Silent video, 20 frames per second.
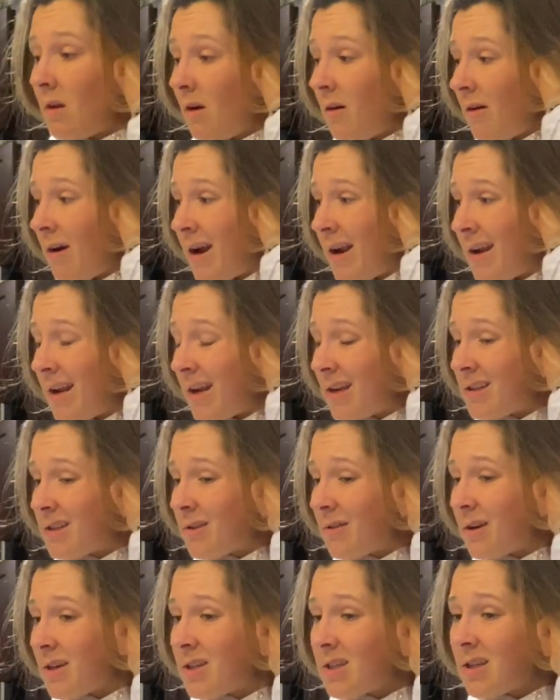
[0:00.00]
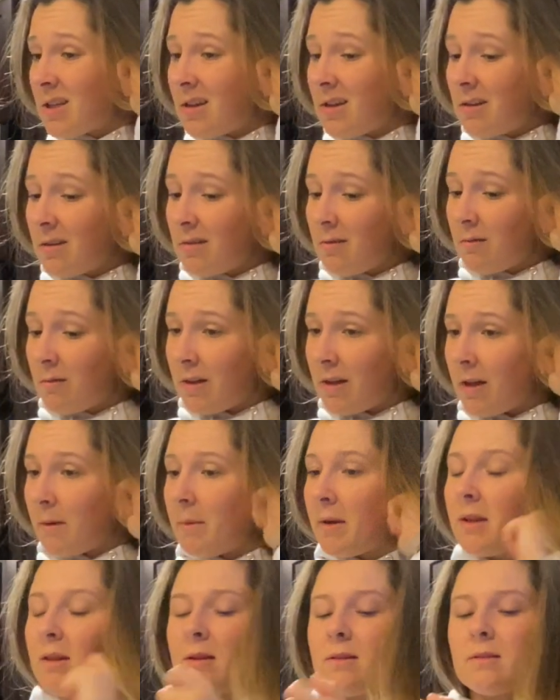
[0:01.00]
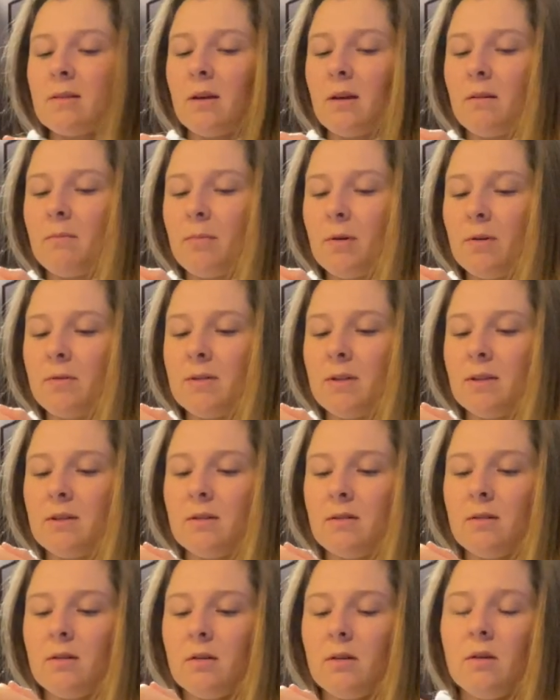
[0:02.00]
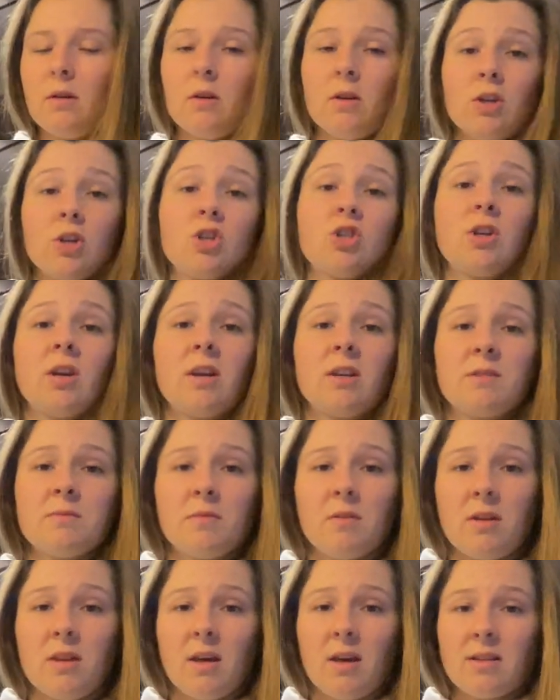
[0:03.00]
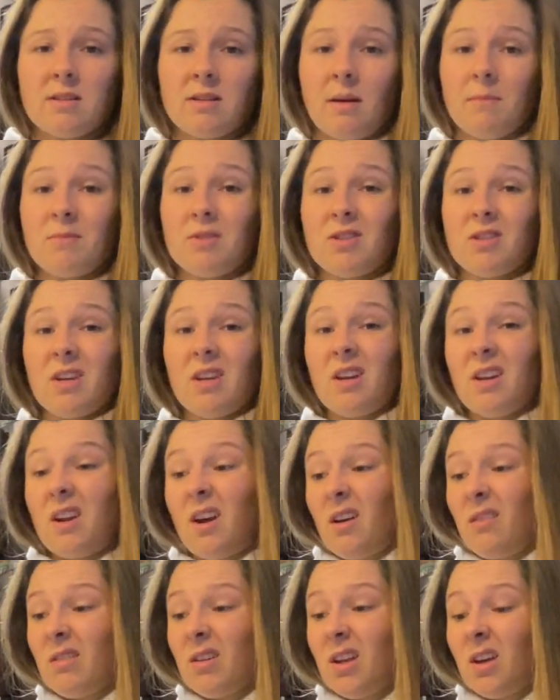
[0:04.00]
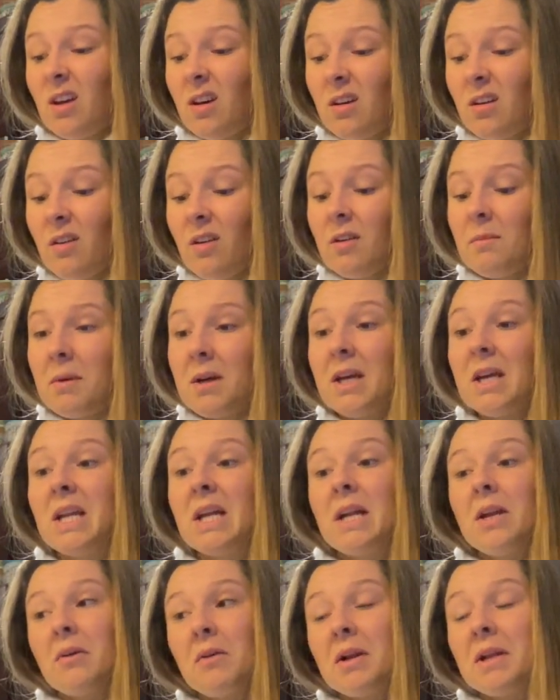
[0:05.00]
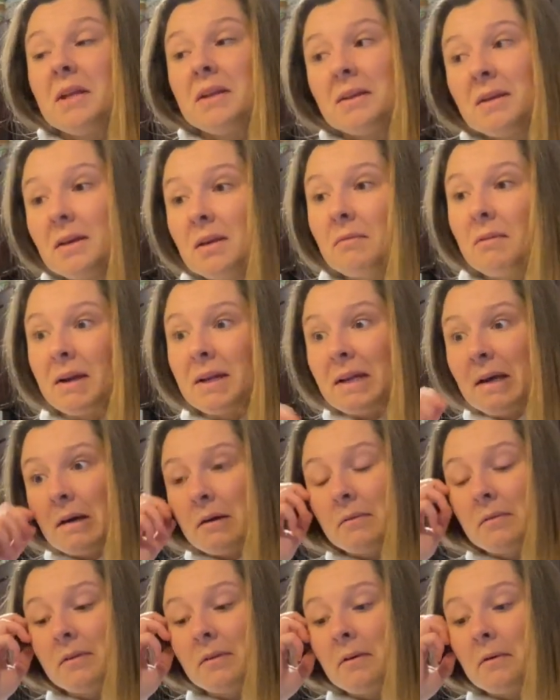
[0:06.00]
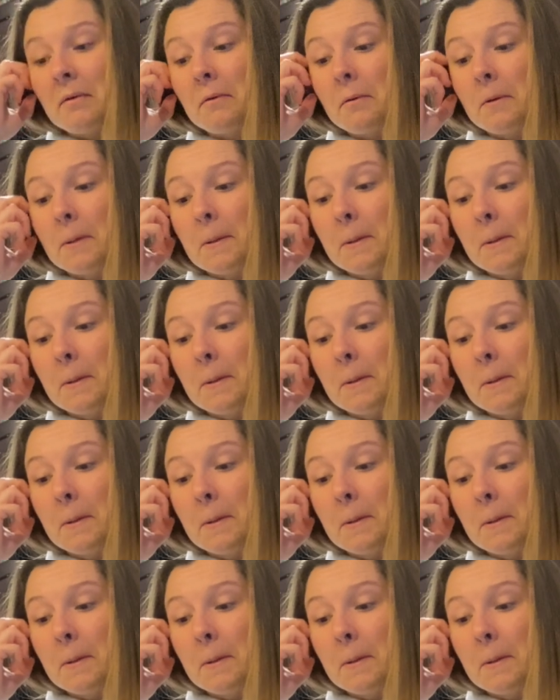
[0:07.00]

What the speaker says: All right, next question. Well, I make this like protein shake smoothie thing, so I'm just like not really hungry, but I know I need to eat right now. So